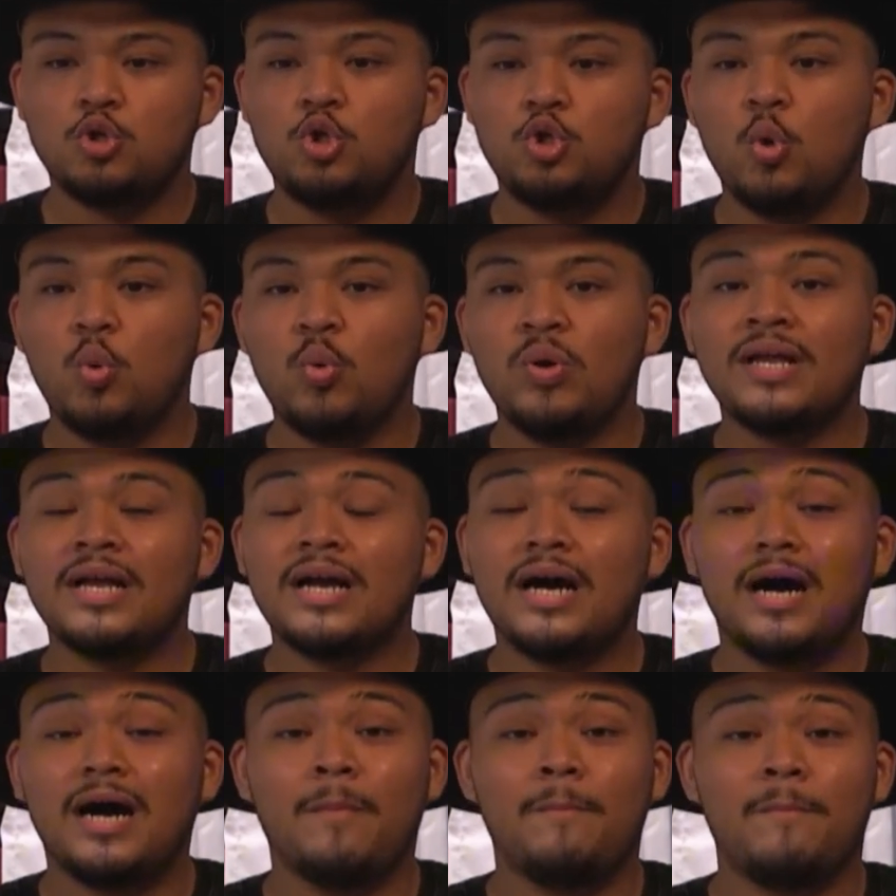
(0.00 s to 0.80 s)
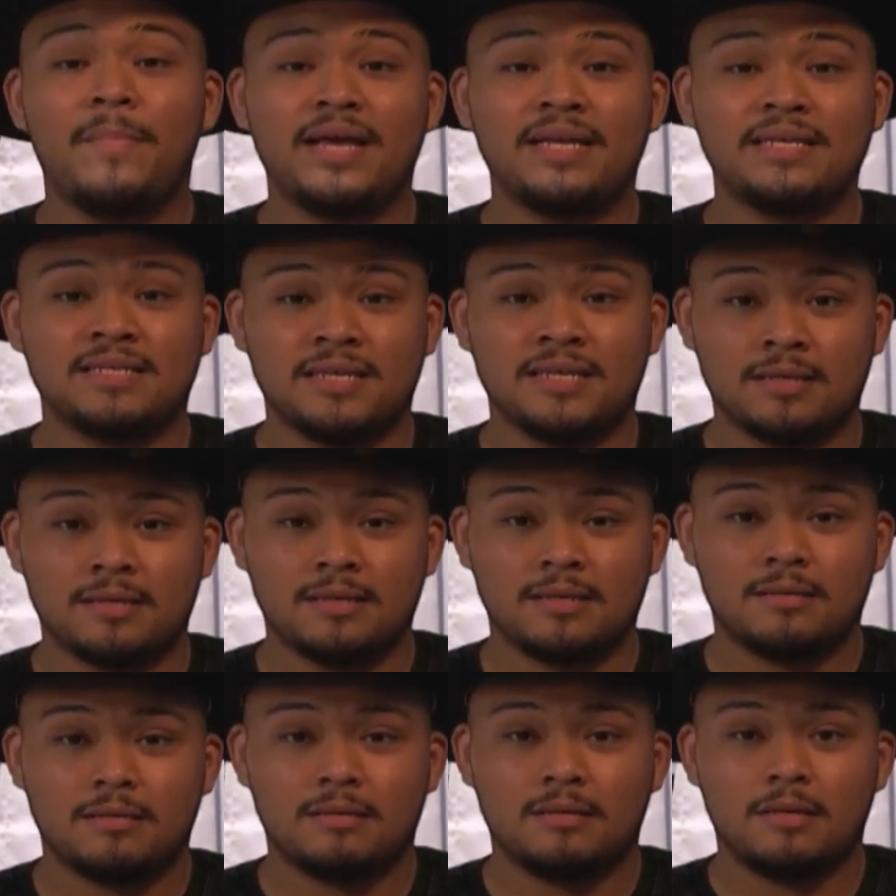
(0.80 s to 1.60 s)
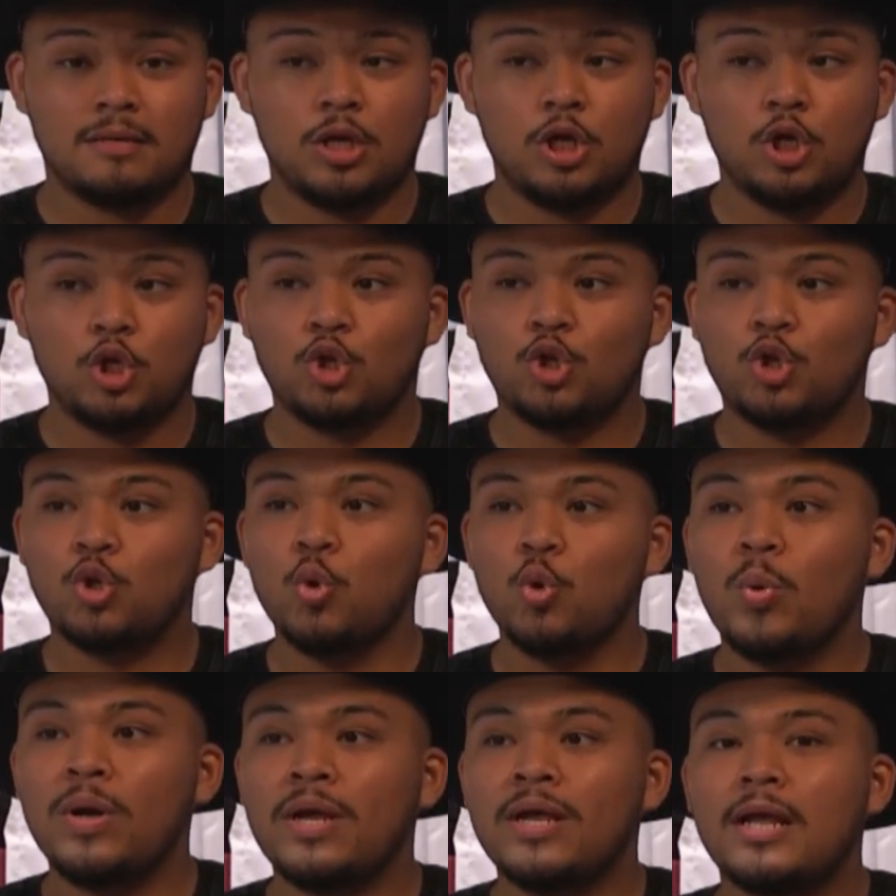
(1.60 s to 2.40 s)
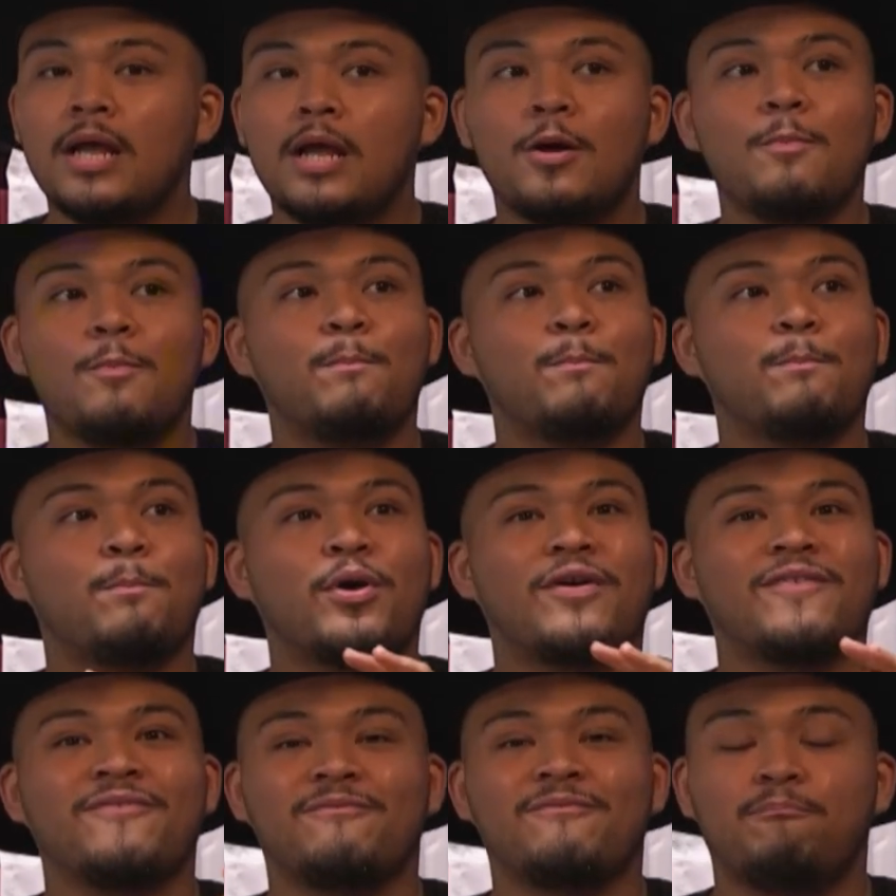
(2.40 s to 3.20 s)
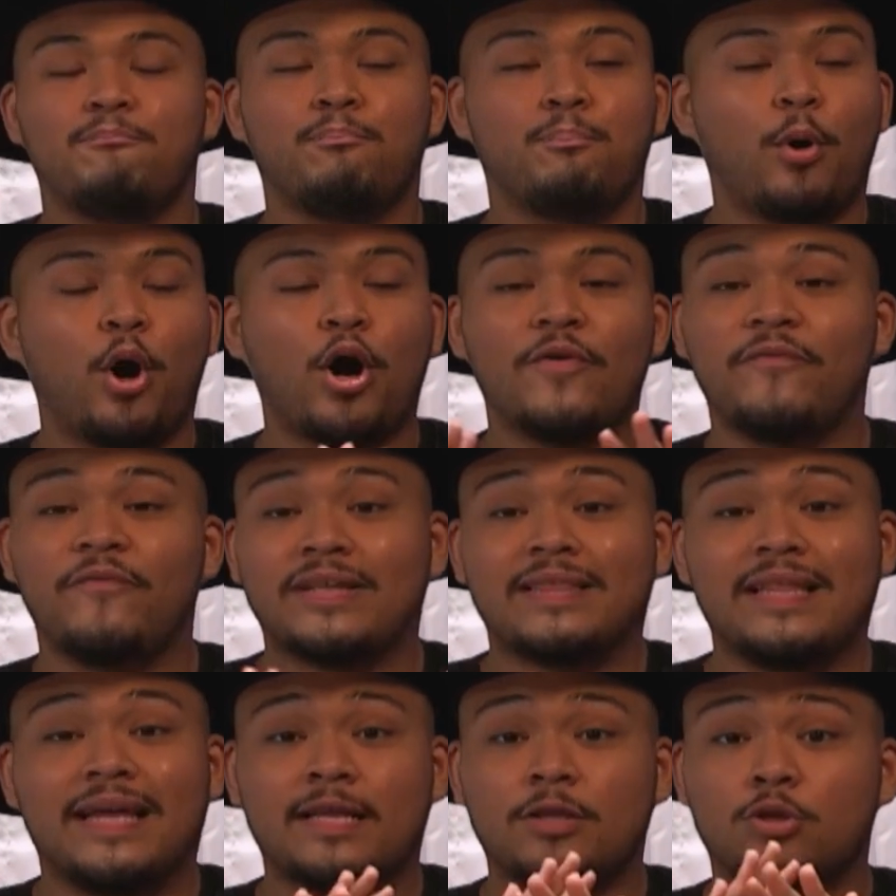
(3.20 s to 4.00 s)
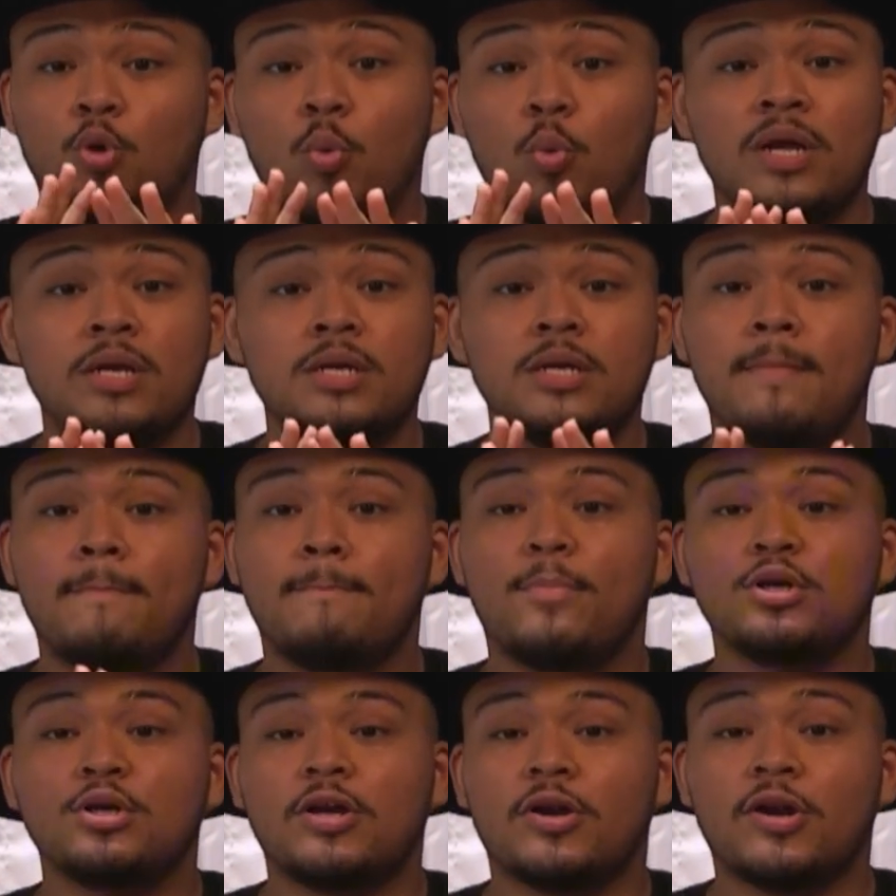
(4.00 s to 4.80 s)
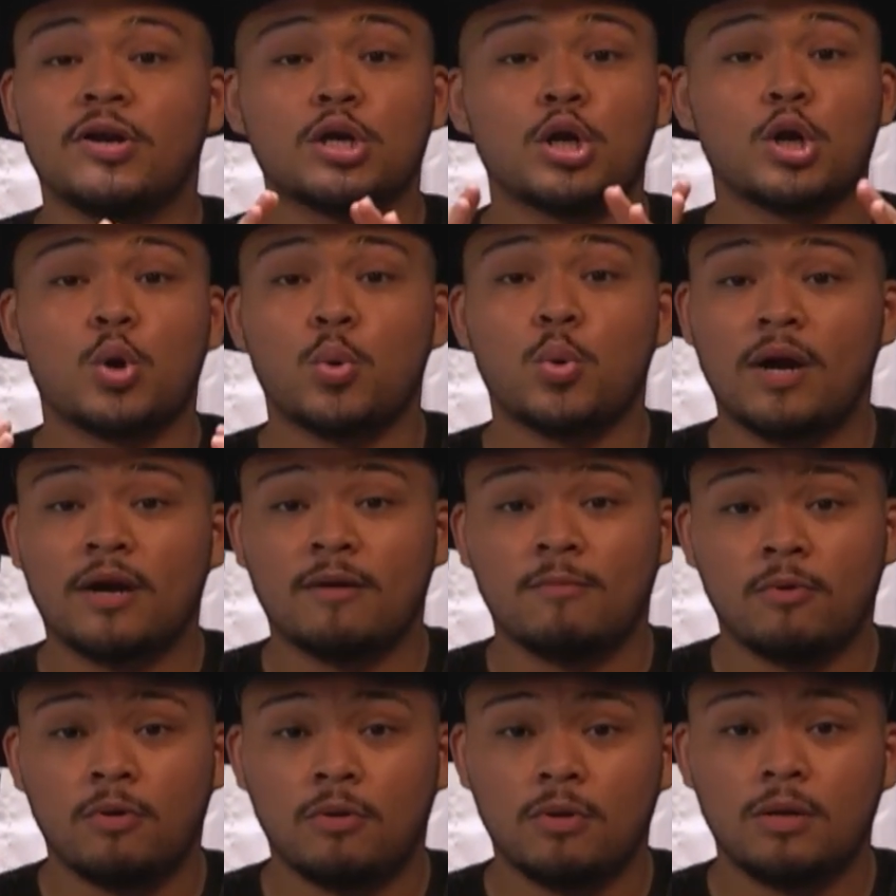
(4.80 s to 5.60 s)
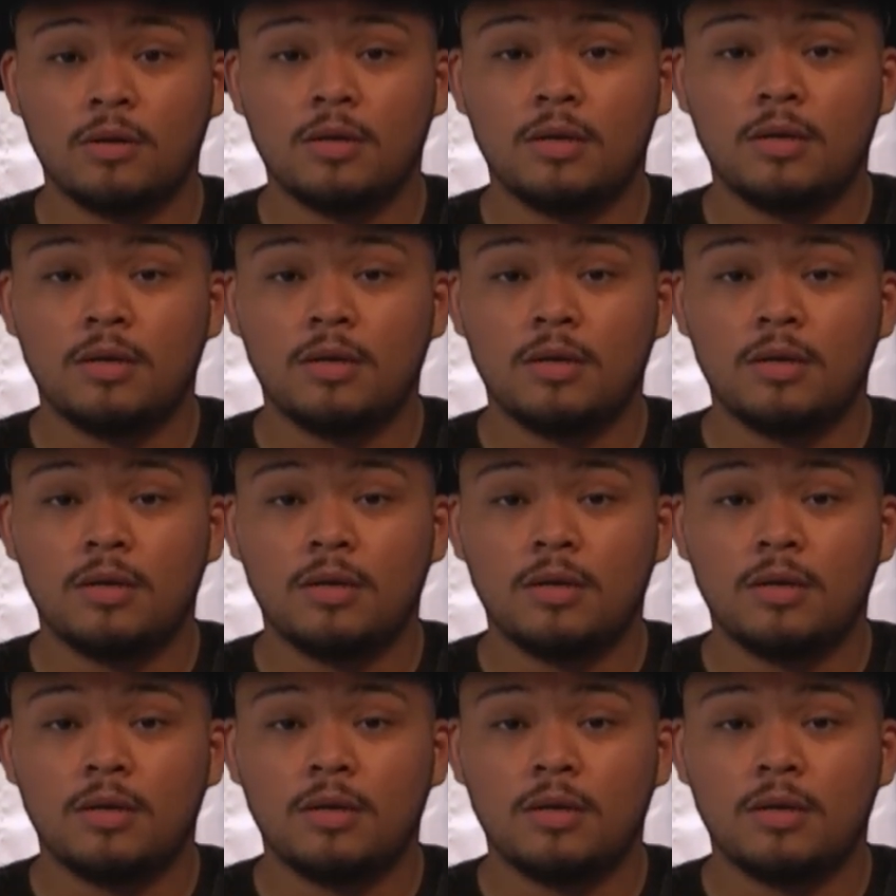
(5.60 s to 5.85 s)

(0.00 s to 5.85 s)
doing amazing, doing perfect, like doing numbers that are incredible.